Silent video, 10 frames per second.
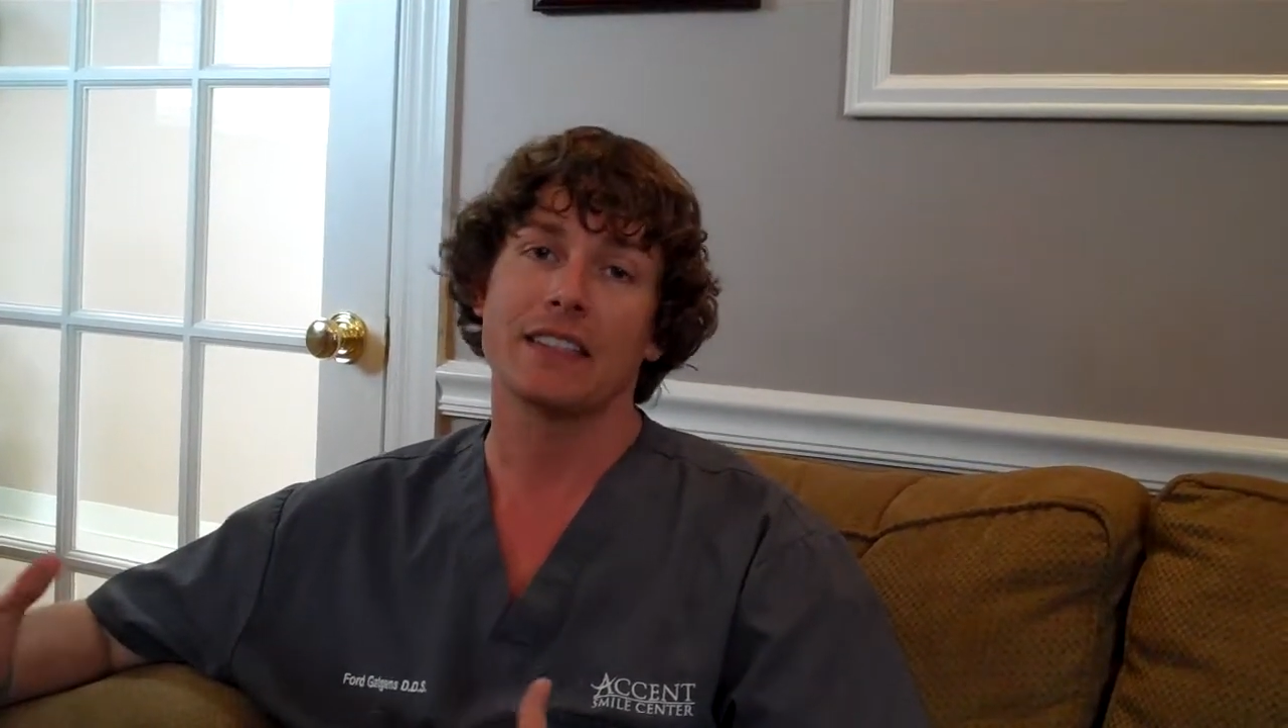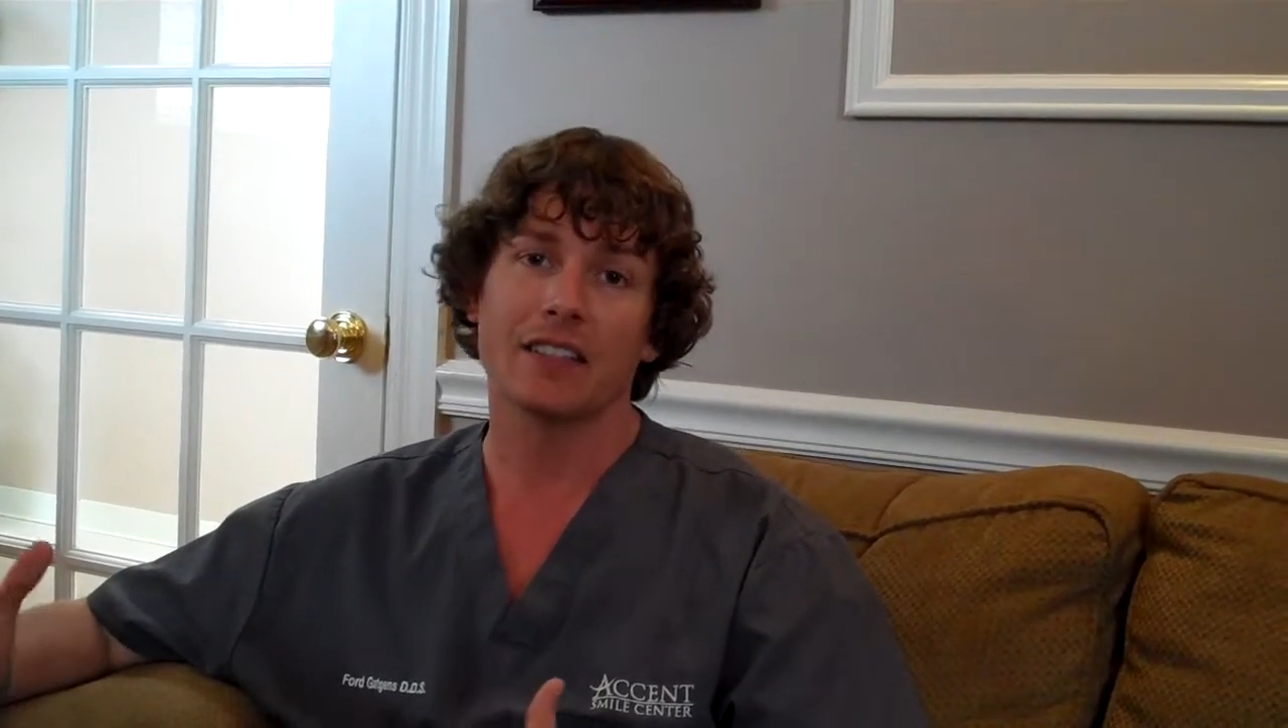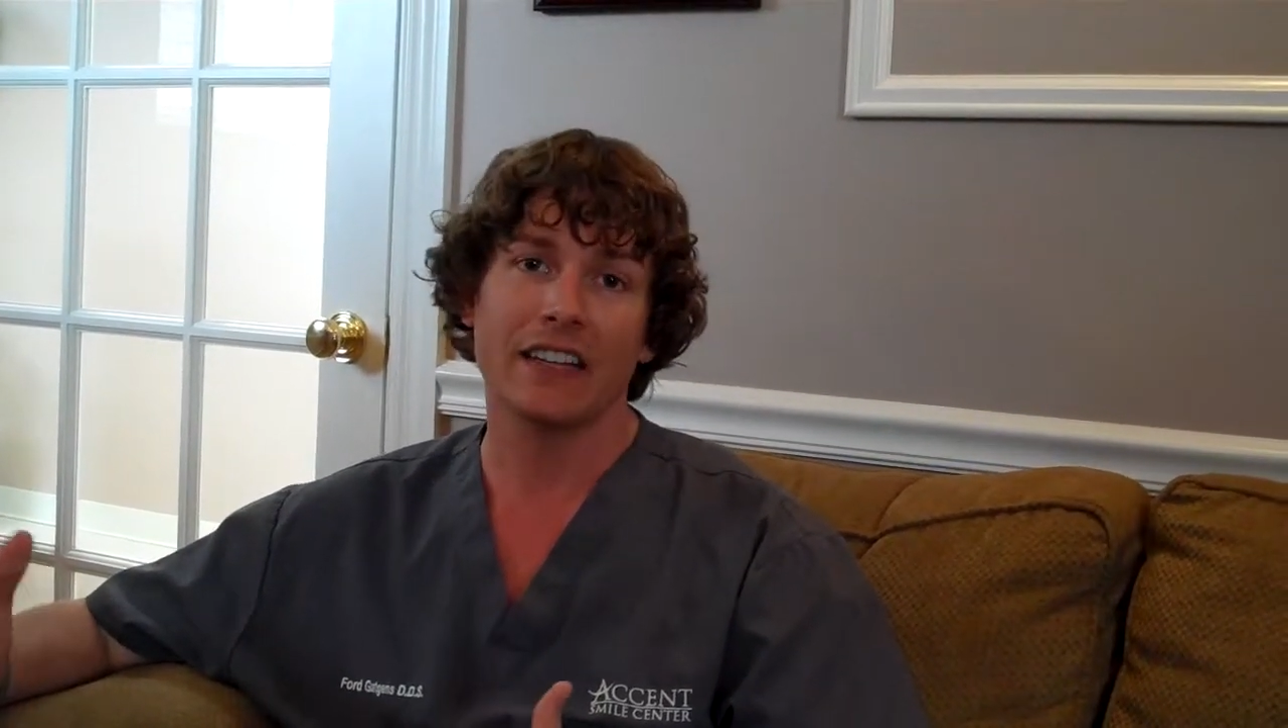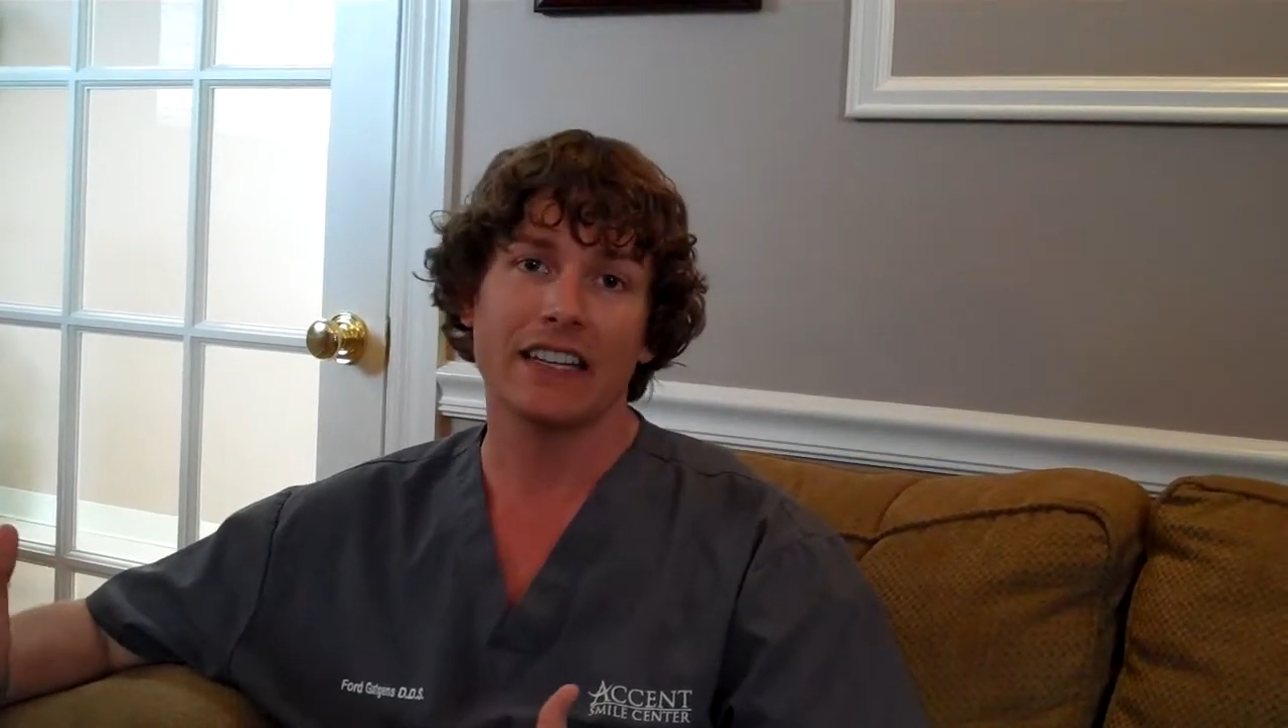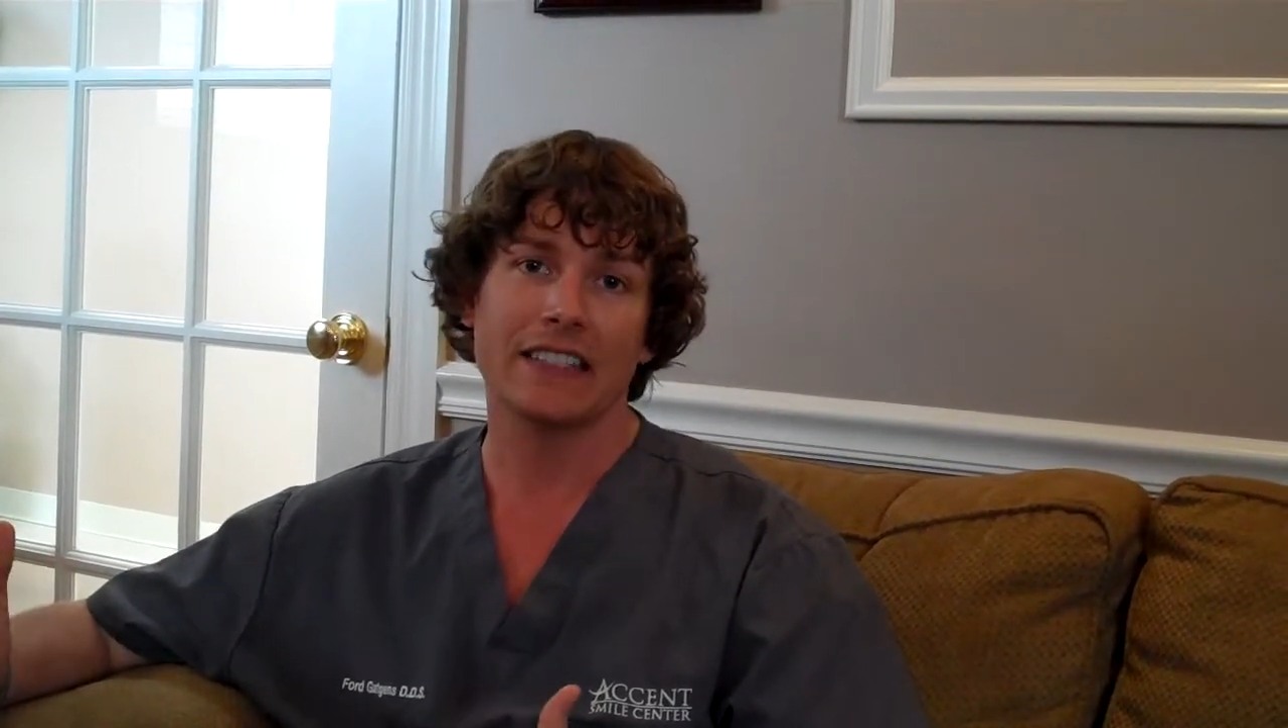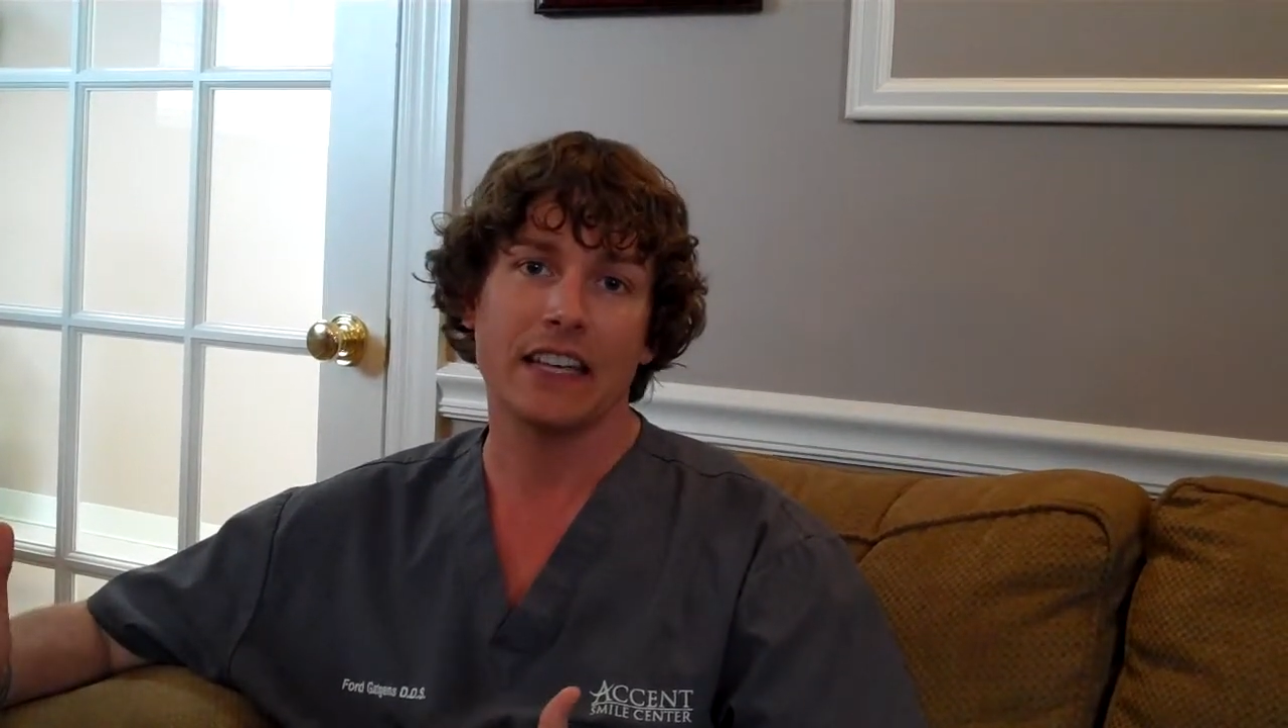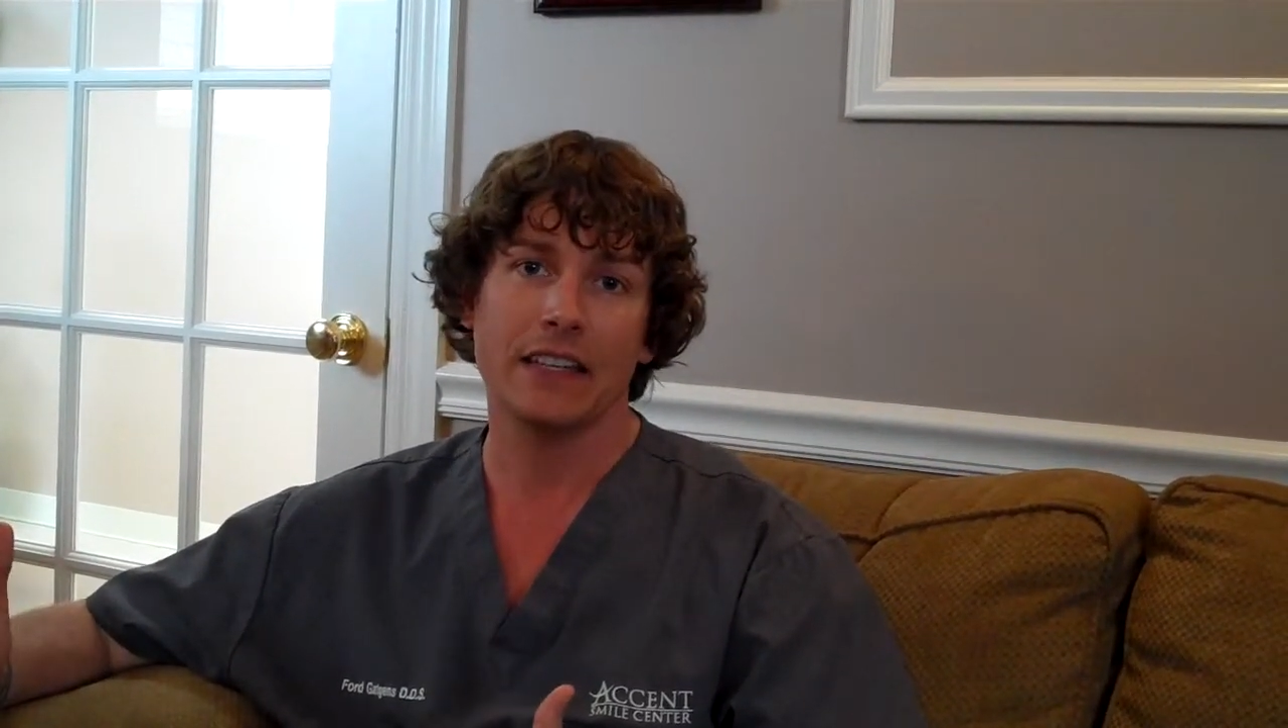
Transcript: as clean as